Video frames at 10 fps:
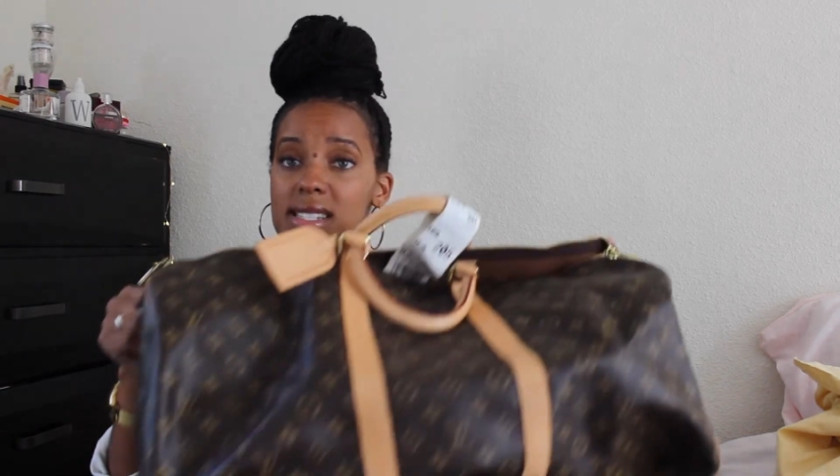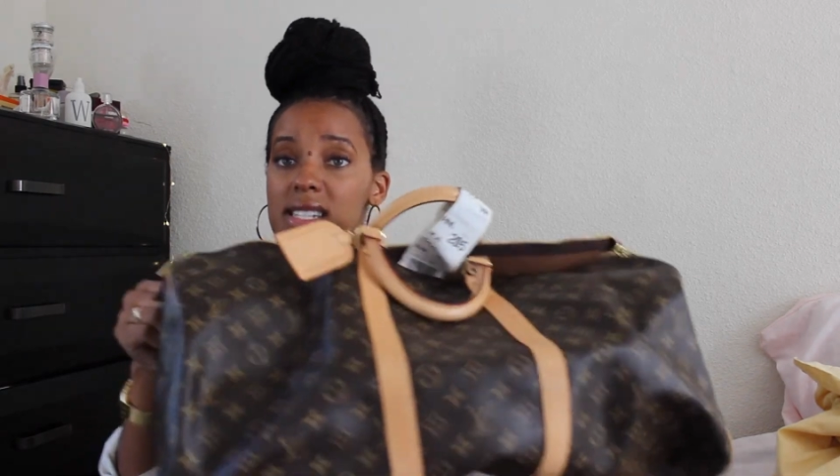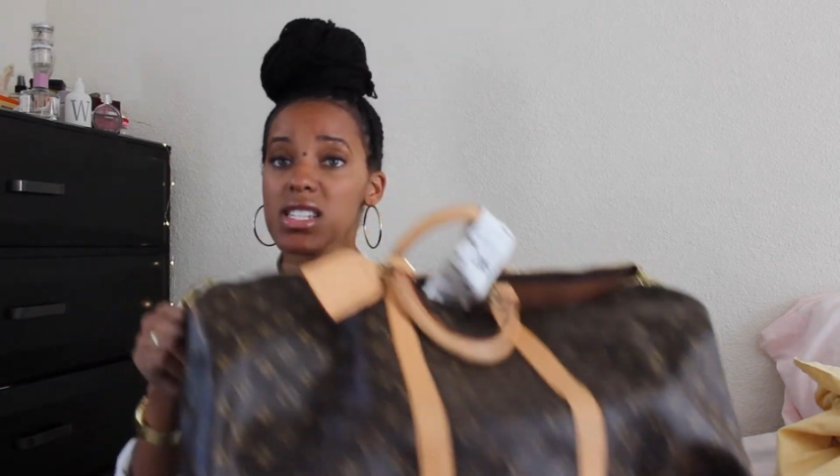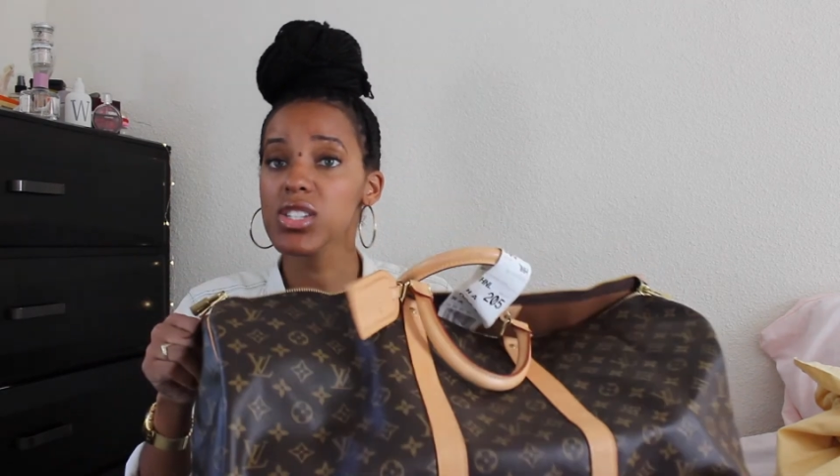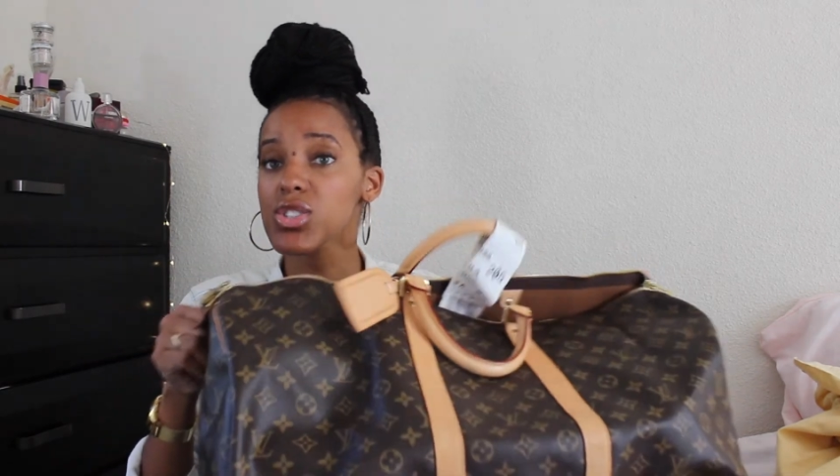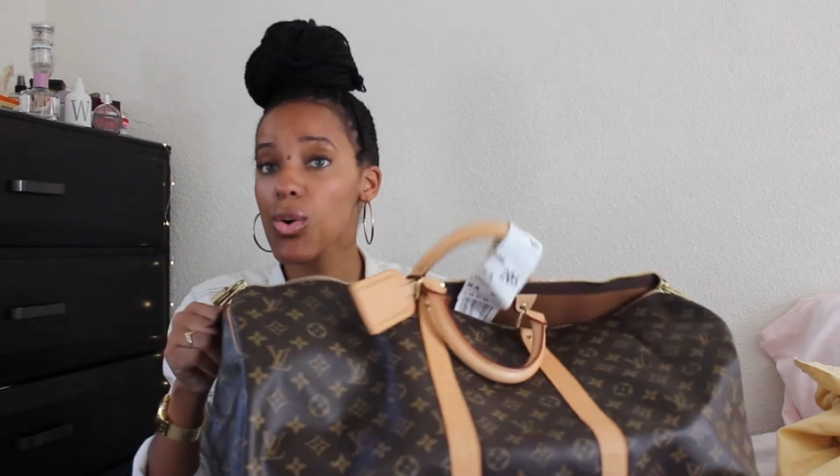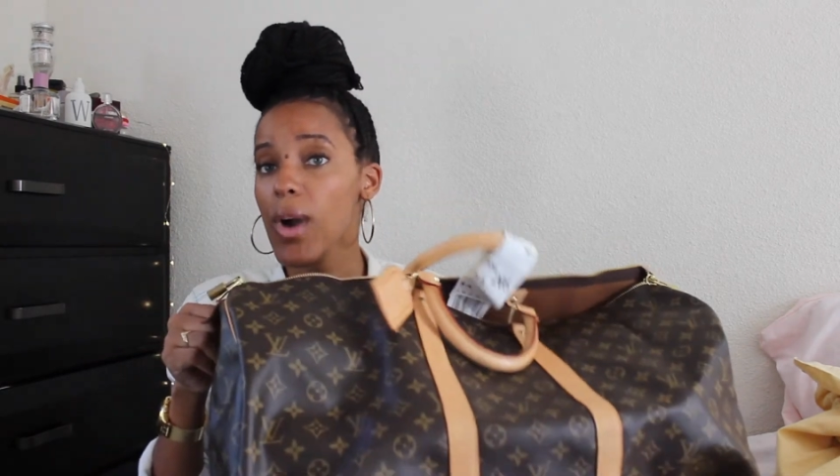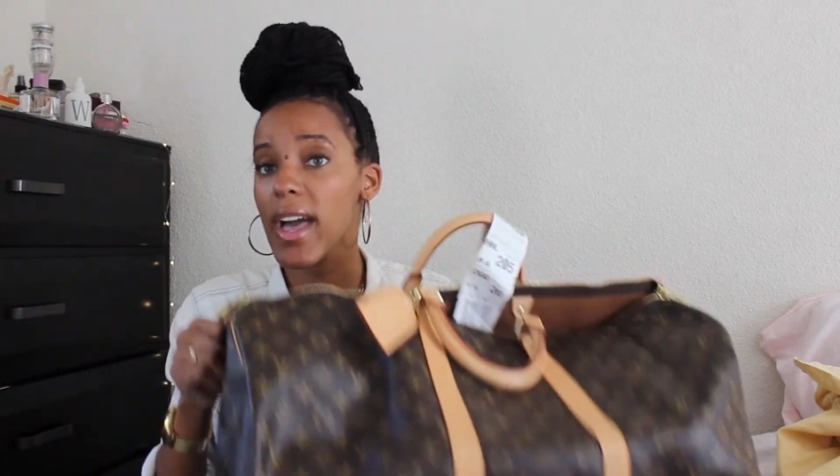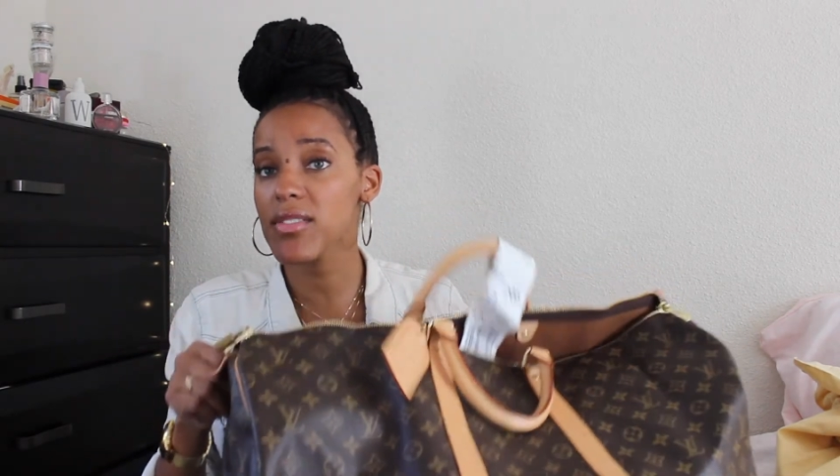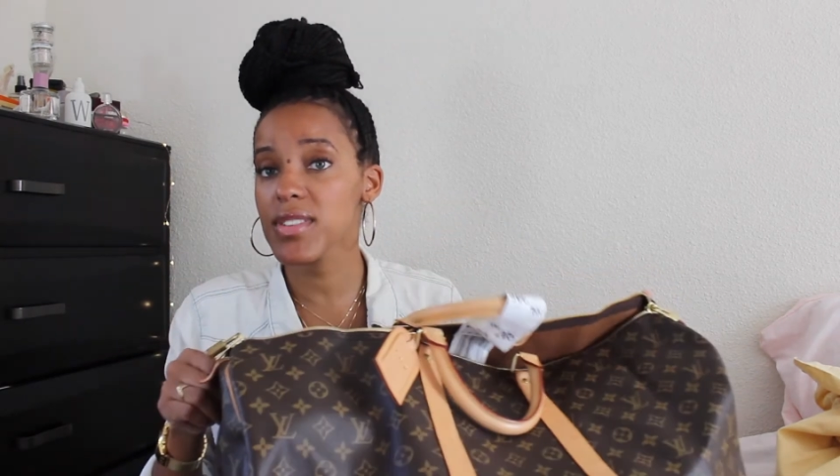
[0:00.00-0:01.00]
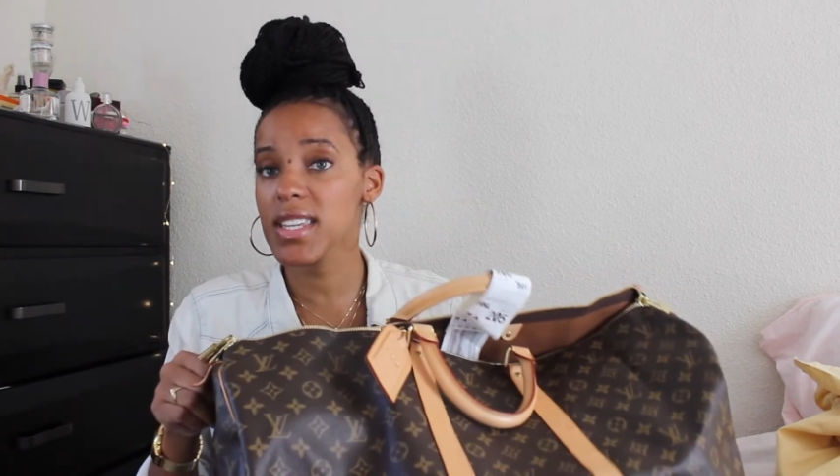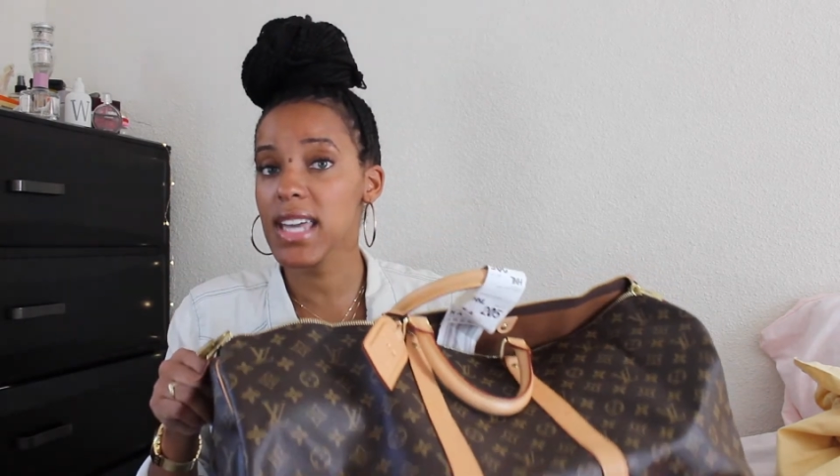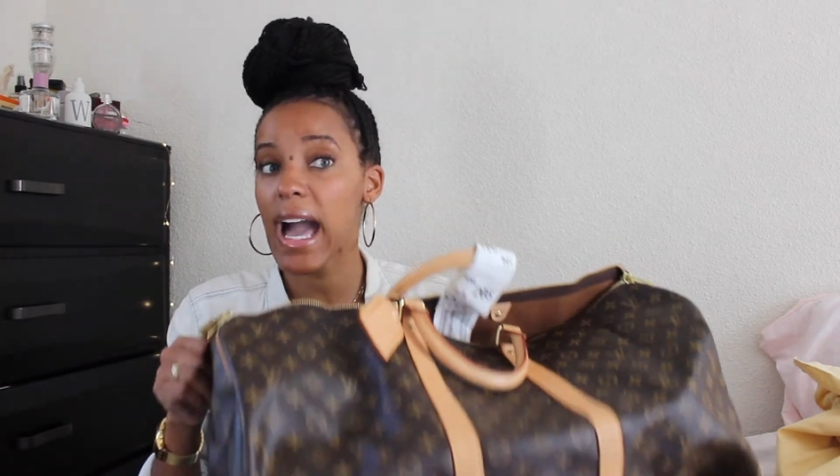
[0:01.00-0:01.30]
this is so heavy.